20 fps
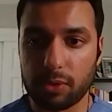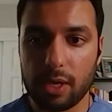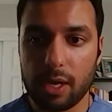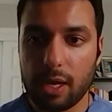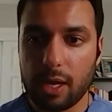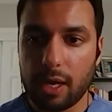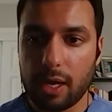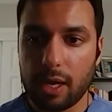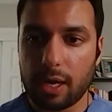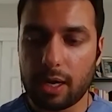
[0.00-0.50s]

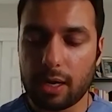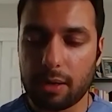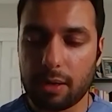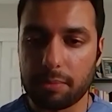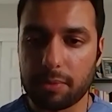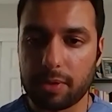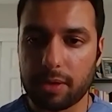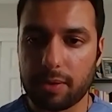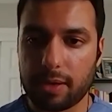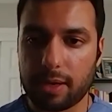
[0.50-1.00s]
that
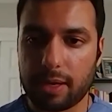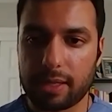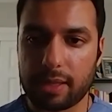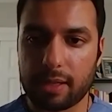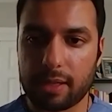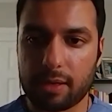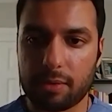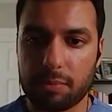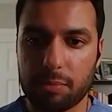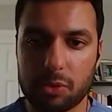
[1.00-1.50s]
I think
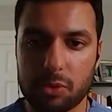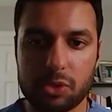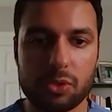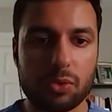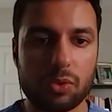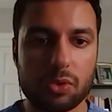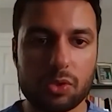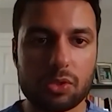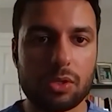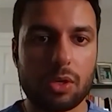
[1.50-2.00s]
most
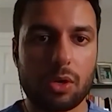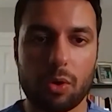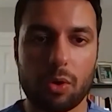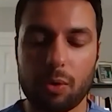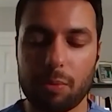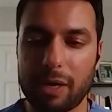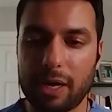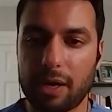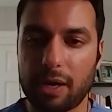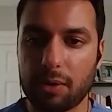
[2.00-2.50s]
students know
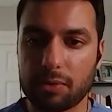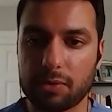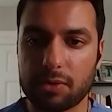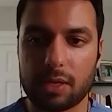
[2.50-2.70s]
about.